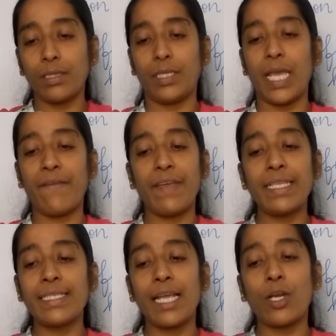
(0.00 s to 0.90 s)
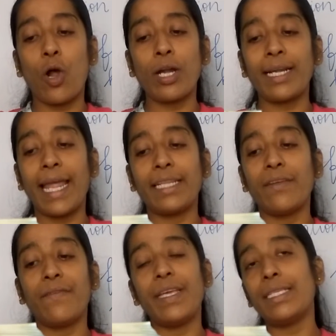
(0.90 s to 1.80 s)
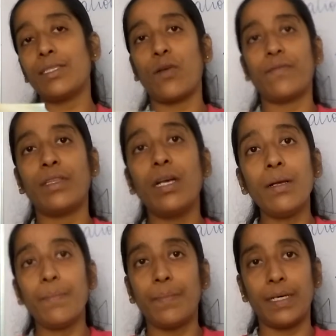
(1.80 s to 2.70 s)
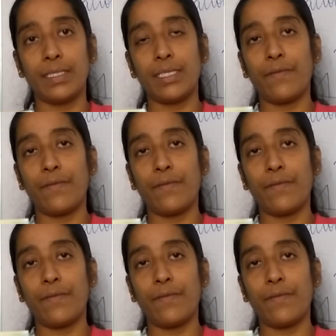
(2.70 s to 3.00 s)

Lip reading: their wings are not like the wings of the birds.